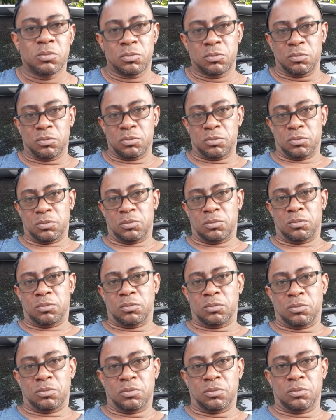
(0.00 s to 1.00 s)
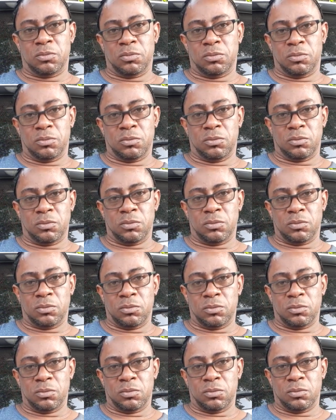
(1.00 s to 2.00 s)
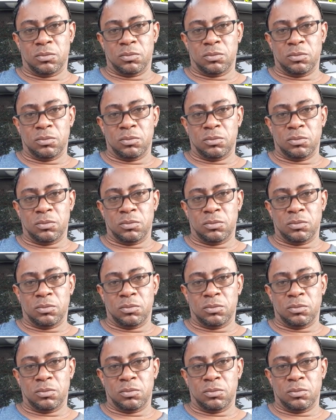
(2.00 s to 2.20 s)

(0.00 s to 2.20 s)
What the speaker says: Nobody speaks.